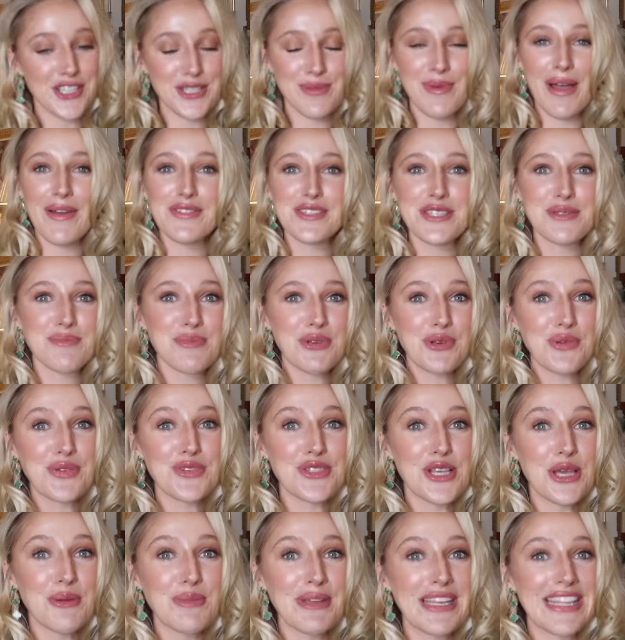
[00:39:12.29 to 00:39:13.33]
I'm having to move
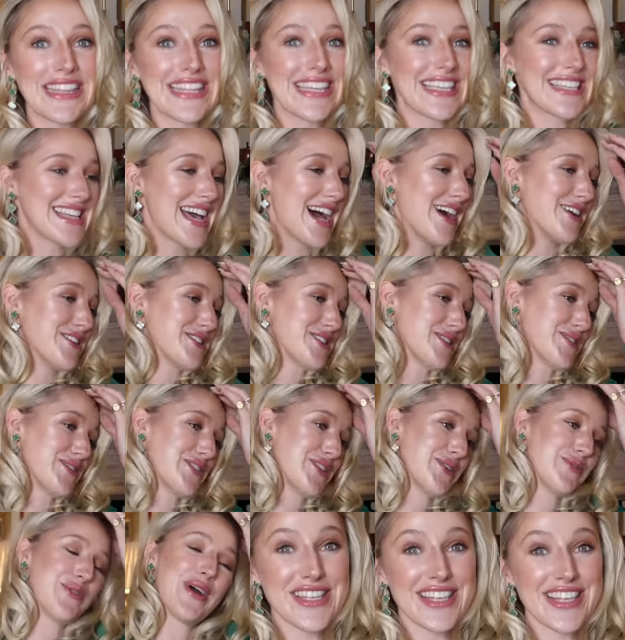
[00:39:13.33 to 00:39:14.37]
so many things out of
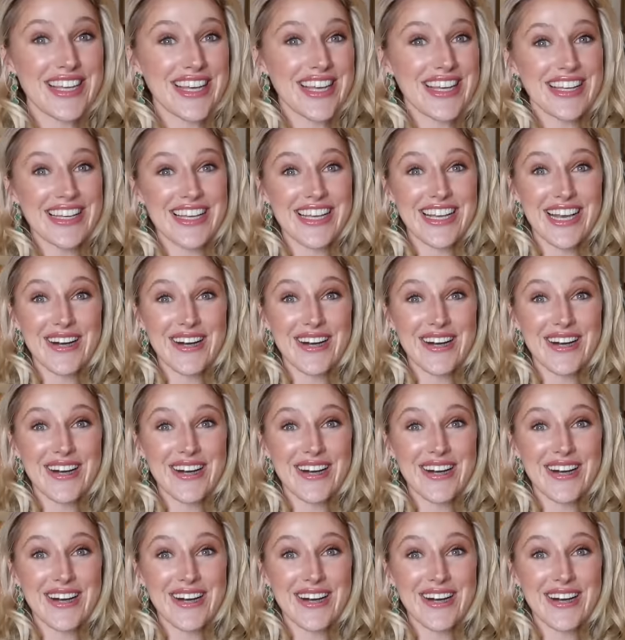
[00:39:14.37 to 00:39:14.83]
the way so that I can